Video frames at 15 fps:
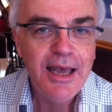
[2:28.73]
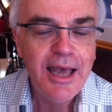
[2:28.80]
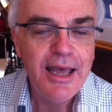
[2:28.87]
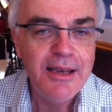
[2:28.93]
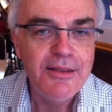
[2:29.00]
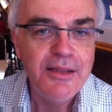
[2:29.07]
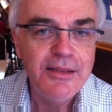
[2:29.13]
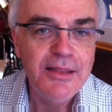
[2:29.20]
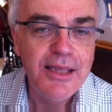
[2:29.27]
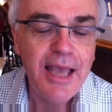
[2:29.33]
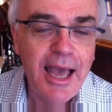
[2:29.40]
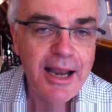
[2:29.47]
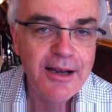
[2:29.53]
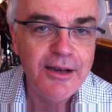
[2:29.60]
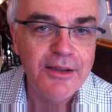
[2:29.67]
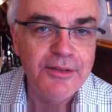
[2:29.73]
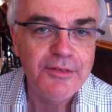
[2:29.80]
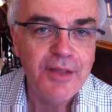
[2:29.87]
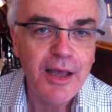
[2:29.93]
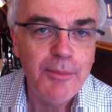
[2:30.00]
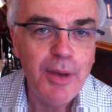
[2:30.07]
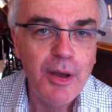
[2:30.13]
And the
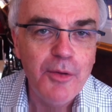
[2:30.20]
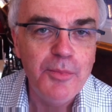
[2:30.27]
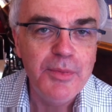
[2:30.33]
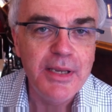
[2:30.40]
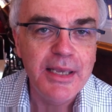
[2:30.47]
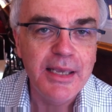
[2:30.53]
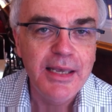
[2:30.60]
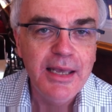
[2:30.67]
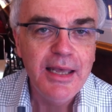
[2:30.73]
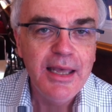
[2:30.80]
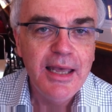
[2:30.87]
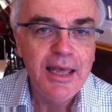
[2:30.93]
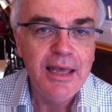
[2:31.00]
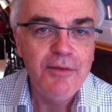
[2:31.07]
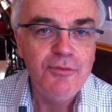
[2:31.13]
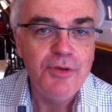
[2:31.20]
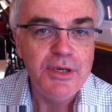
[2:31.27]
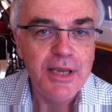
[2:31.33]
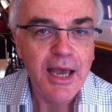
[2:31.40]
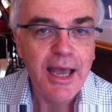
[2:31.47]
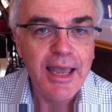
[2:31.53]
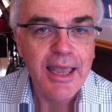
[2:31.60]
atlas I'm opening every
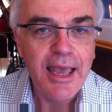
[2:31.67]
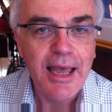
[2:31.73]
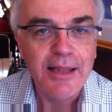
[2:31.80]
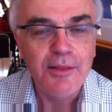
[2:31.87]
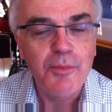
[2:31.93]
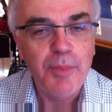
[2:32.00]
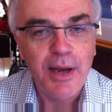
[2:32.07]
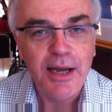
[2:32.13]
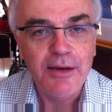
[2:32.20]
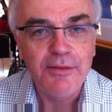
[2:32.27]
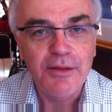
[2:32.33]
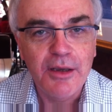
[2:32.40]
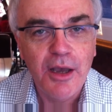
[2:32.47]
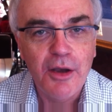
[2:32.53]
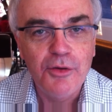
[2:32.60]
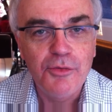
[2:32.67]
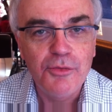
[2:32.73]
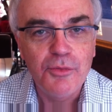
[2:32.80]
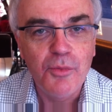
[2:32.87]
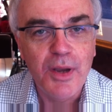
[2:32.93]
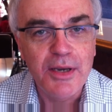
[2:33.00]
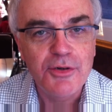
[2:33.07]
day at the part of the
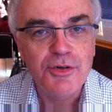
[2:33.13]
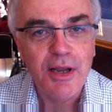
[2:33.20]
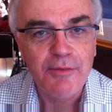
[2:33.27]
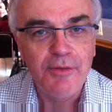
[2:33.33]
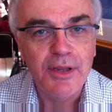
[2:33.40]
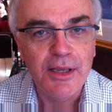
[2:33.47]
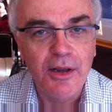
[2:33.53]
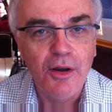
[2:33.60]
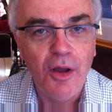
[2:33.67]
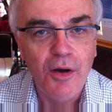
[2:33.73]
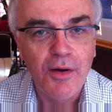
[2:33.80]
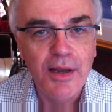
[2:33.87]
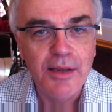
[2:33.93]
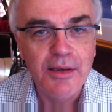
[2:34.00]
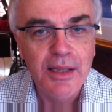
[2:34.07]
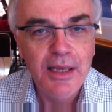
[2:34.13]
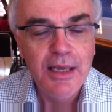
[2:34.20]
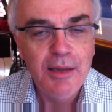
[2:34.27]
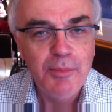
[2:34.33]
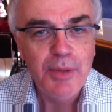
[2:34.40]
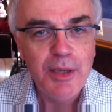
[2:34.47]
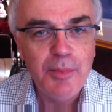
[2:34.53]
coast we're travelling along,
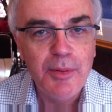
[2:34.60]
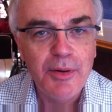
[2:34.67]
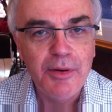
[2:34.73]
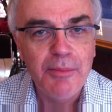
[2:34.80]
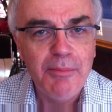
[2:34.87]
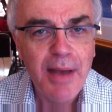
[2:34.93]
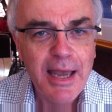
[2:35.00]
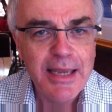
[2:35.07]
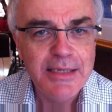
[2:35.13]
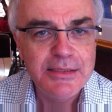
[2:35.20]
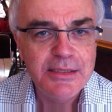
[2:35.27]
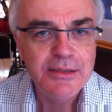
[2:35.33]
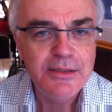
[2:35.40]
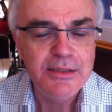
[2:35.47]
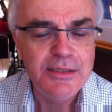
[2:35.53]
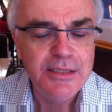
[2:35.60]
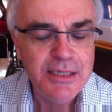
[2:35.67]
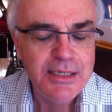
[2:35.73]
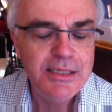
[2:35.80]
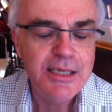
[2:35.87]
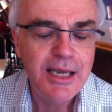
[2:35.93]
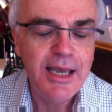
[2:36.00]
and people are amazed at the
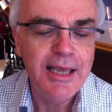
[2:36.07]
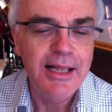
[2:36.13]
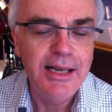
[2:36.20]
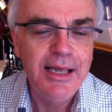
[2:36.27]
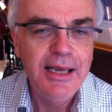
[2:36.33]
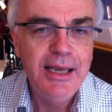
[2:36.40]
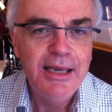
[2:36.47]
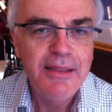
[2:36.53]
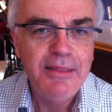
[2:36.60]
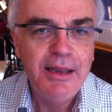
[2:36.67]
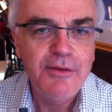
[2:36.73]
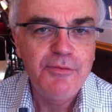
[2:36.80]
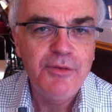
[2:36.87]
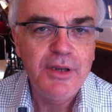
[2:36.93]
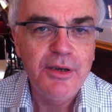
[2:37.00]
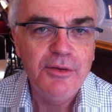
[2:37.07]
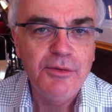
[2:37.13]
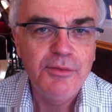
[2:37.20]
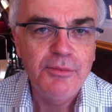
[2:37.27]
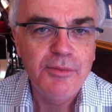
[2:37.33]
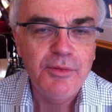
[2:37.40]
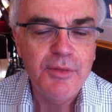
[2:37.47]
detail that
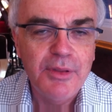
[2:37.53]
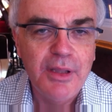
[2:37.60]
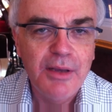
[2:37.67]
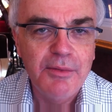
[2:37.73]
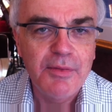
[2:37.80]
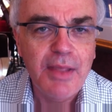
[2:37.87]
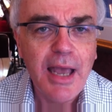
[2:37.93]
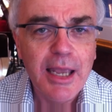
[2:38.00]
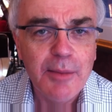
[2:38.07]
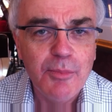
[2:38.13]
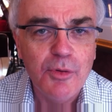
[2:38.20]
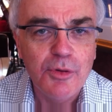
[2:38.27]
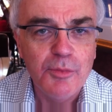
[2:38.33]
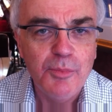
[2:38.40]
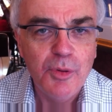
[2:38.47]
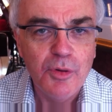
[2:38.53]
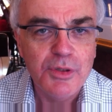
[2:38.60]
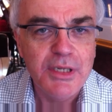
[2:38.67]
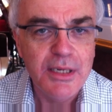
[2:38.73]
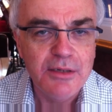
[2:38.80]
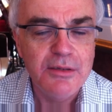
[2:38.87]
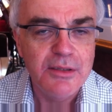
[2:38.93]
Flinders was able to
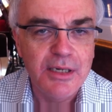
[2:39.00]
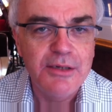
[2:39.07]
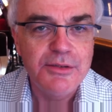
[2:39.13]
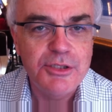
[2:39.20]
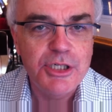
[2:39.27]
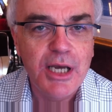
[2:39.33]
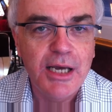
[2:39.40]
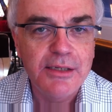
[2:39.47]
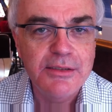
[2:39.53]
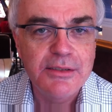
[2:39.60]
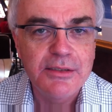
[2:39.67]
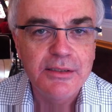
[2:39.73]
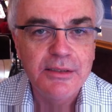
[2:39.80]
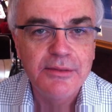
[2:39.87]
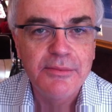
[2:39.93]
put into those charts.